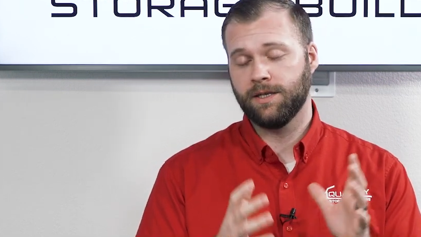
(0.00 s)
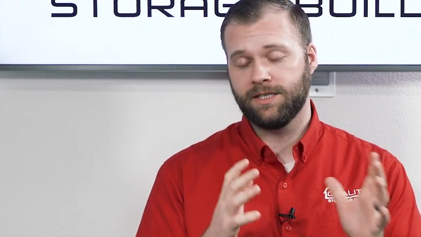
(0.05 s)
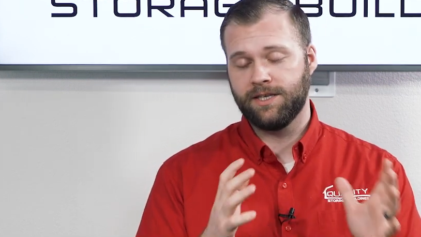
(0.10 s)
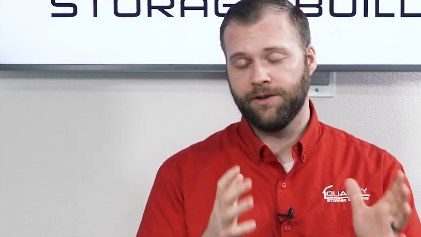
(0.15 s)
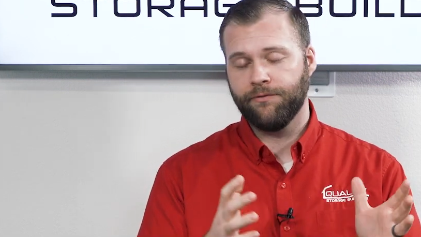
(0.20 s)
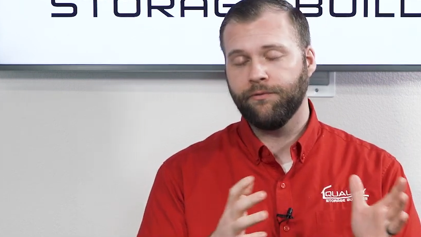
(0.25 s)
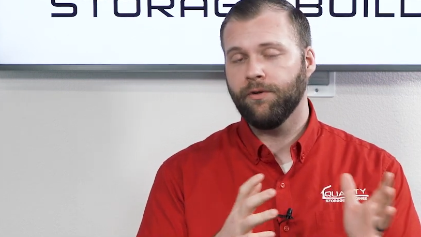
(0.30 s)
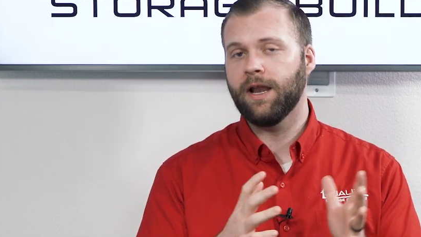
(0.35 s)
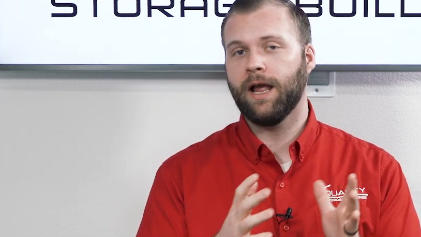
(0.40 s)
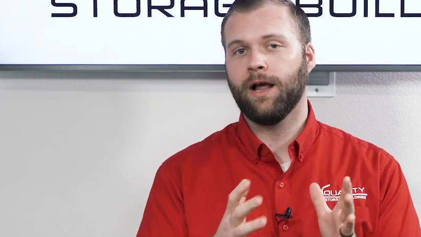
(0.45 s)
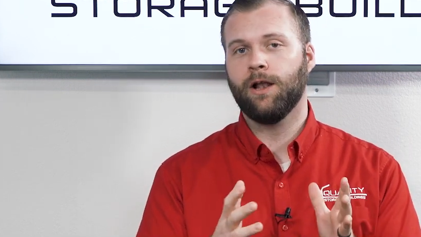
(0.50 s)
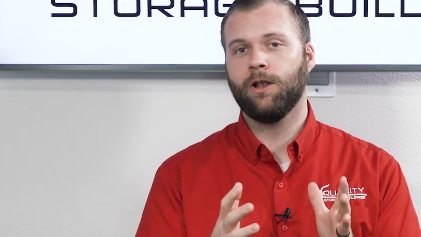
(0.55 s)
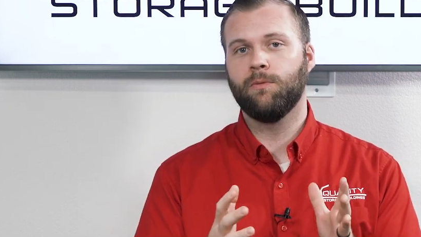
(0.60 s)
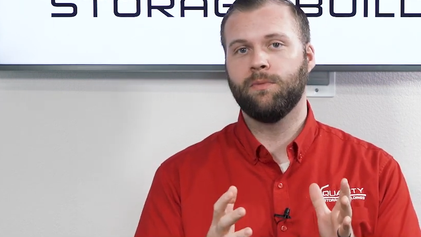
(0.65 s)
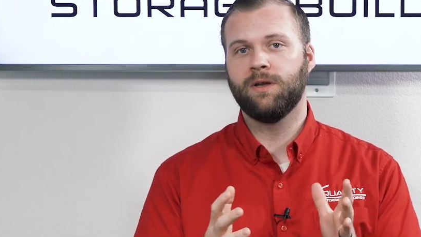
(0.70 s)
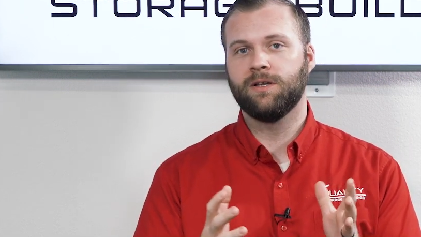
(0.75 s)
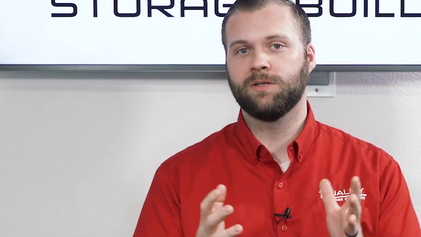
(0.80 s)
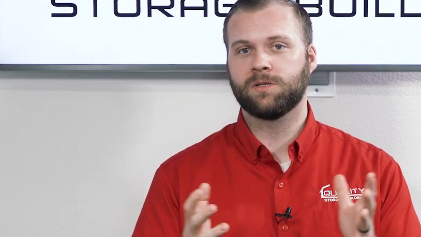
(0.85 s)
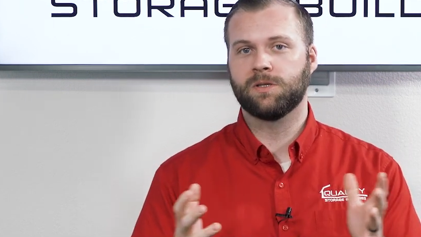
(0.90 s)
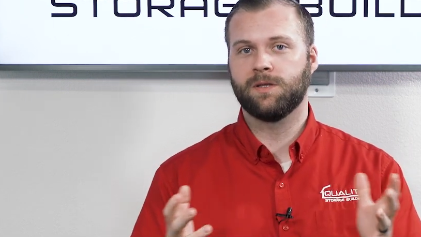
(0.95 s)
Different
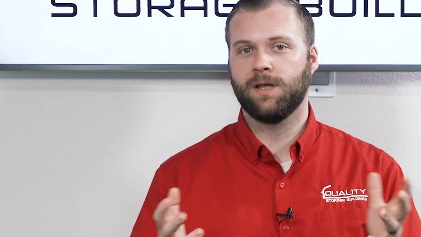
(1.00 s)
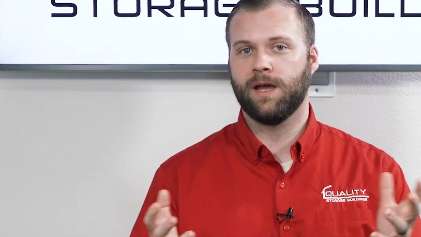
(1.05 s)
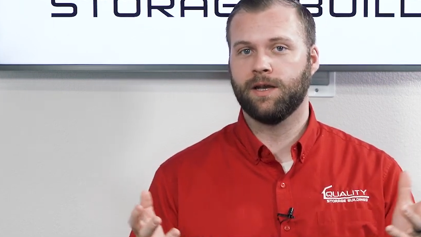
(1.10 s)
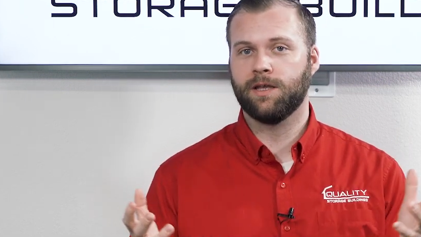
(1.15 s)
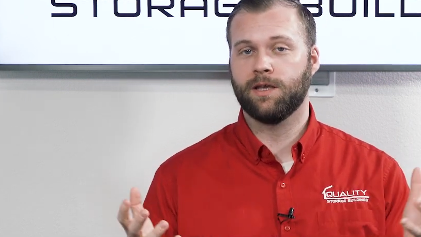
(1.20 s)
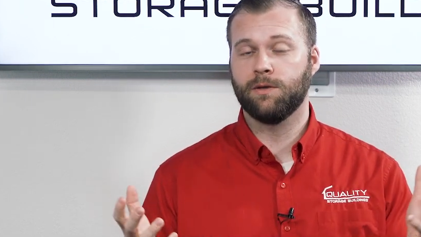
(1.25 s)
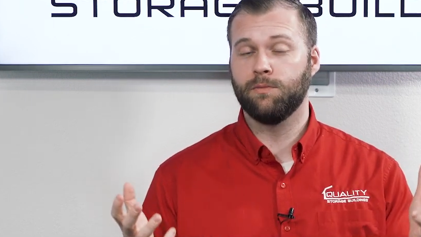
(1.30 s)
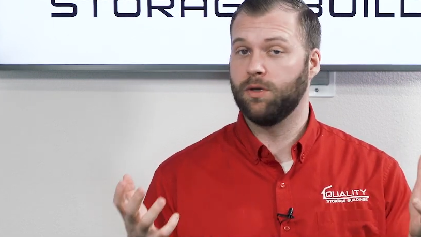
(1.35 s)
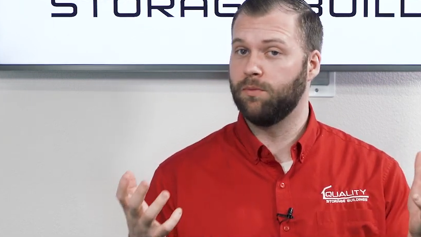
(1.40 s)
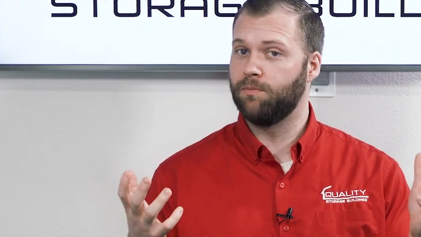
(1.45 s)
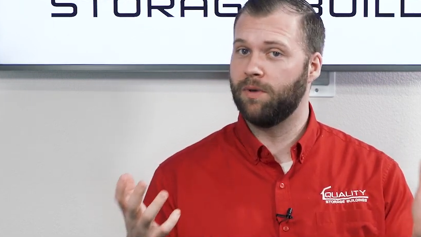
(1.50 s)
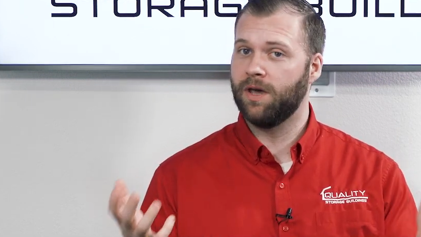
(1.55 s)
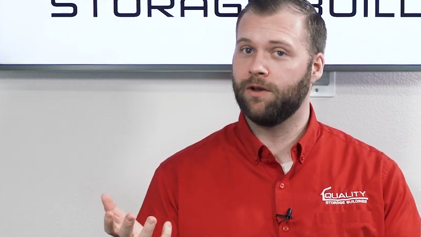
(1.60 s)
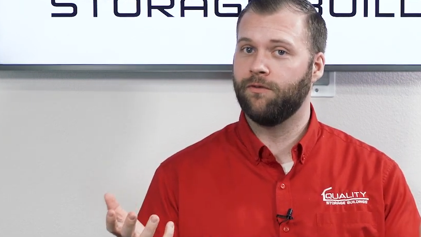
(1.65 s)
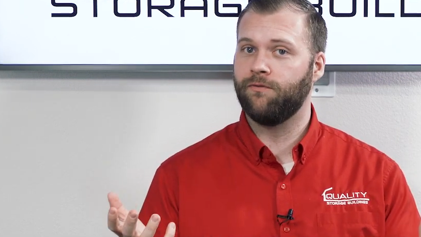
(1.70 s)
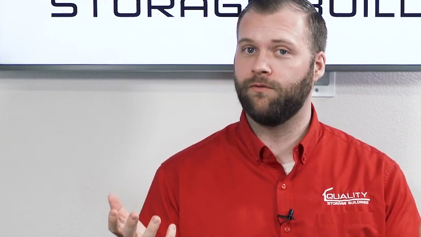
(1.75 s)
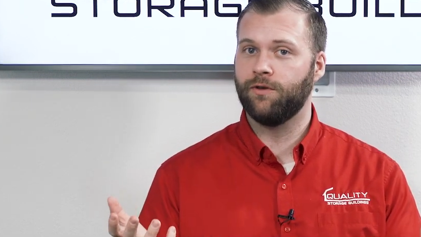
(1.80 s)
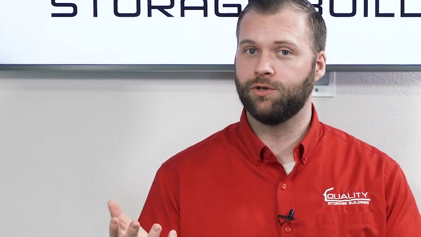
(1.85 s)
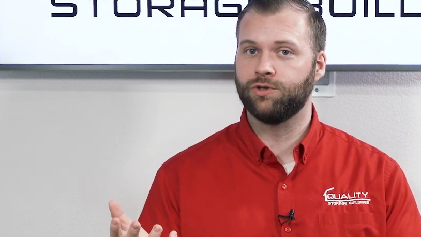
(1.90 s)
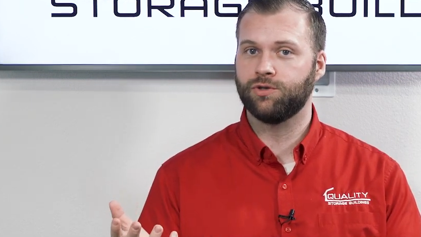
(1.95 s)
elements that can be
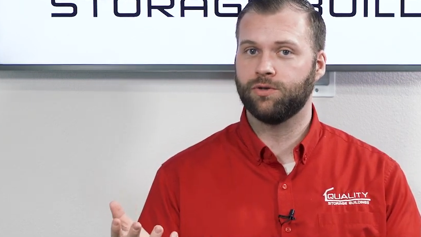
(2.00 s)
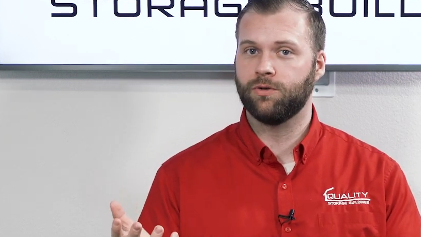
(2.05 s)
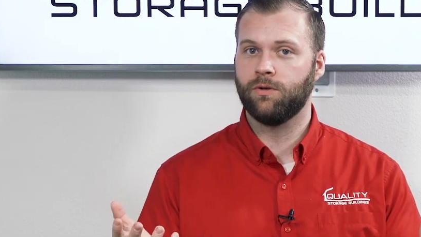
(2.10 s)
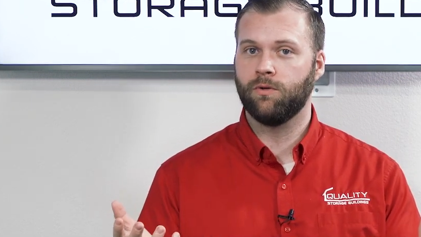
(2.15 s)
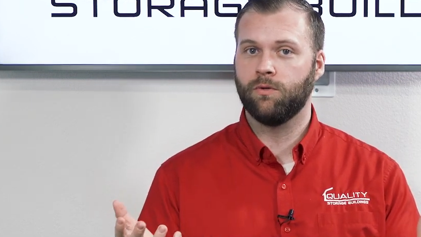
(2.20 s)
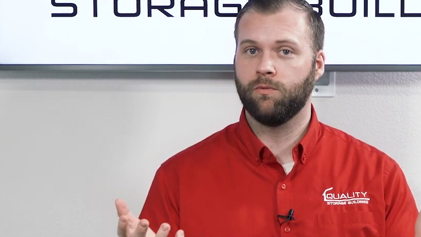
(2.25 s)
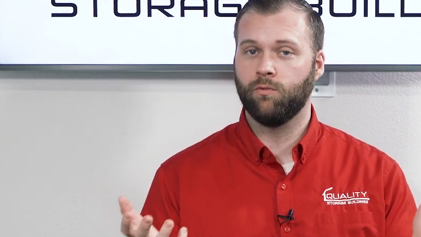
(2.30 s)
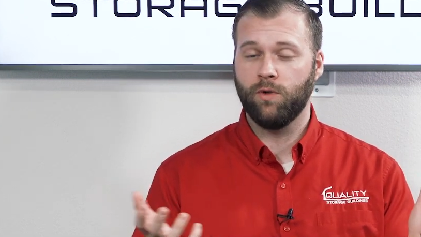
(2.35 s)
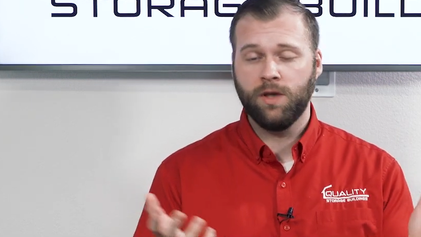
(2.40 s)
beneficial,